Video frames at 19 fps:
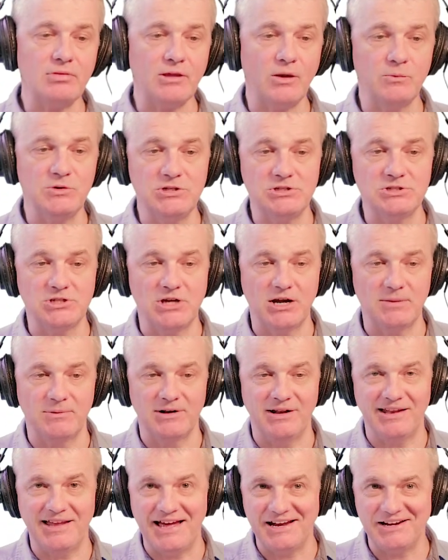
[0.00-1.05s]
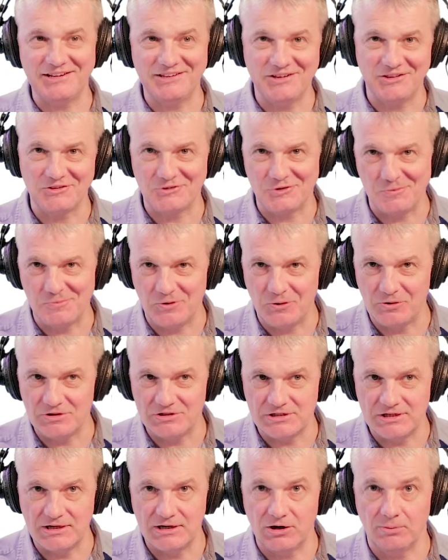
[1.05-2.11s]
We didn't talk about a lot of the other
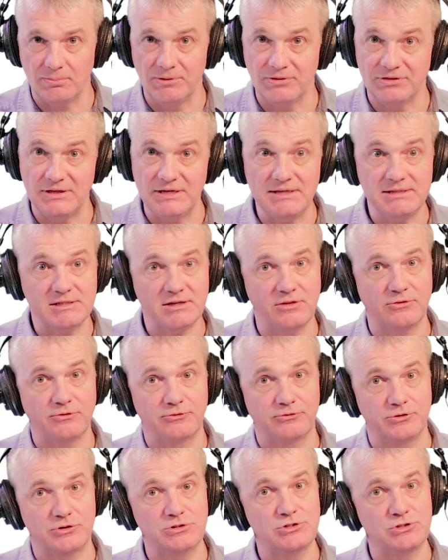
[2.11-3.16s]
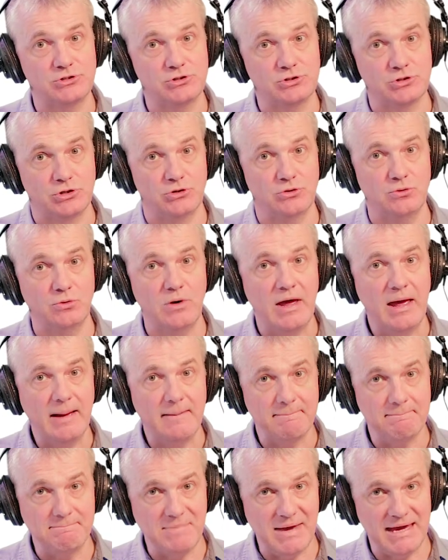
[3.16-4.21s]
components in here, but these are the first 2
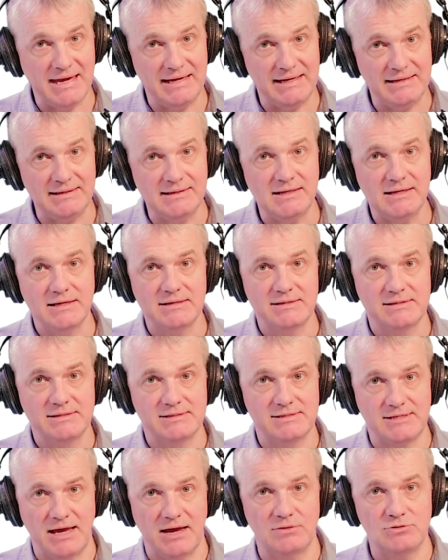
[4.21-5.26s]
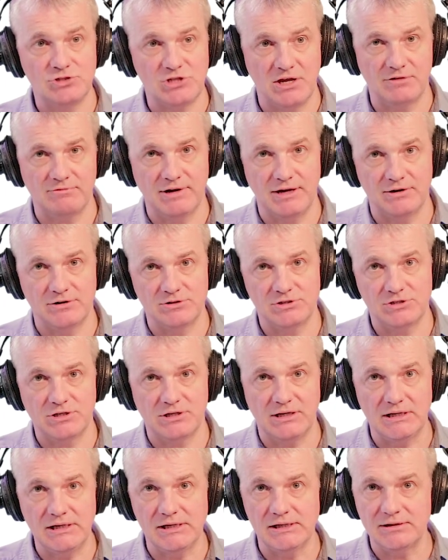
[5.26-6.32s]
main sound generators
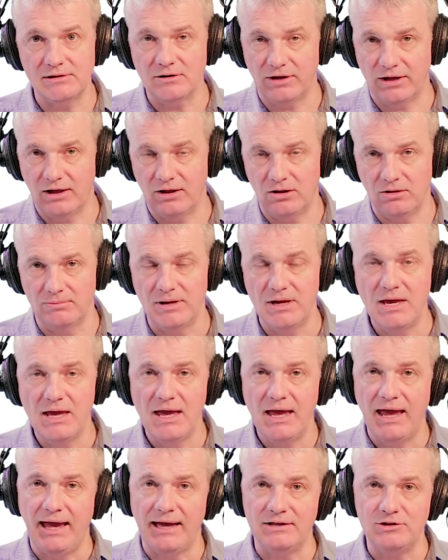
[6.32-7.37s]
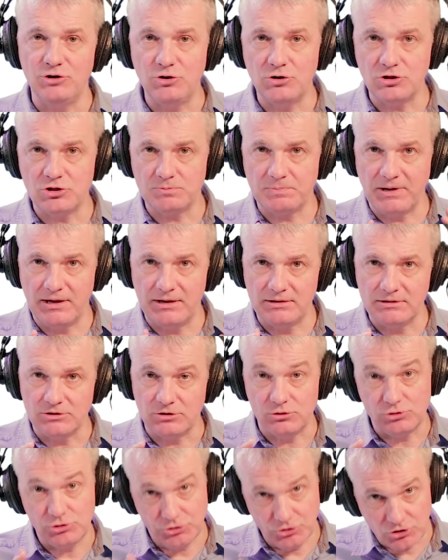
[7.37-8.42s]
in Helm. And you
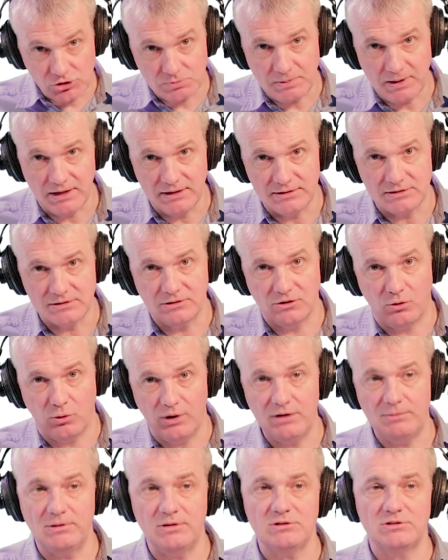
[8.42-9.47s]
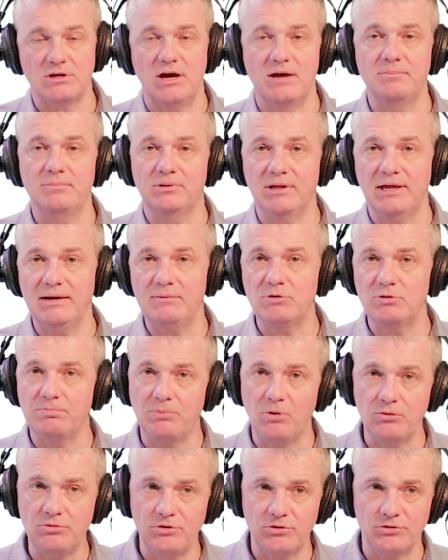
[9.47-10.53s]
should spend quite a bit of time playing with
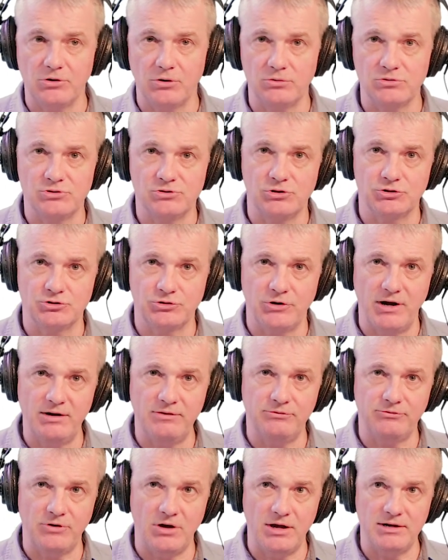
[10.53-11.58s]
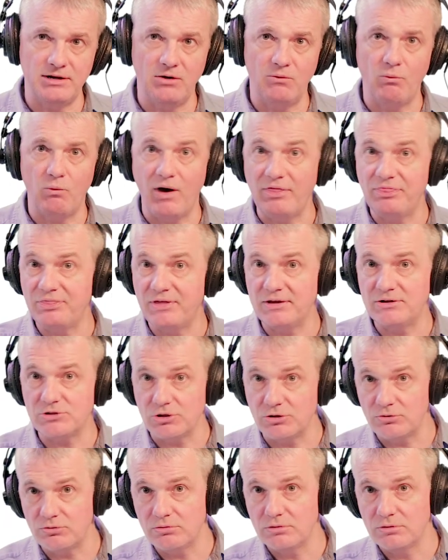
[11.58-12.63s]
both of those to try to find out what they
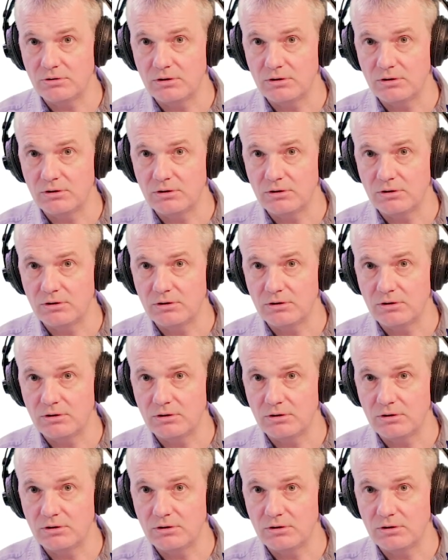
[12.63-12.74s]
do.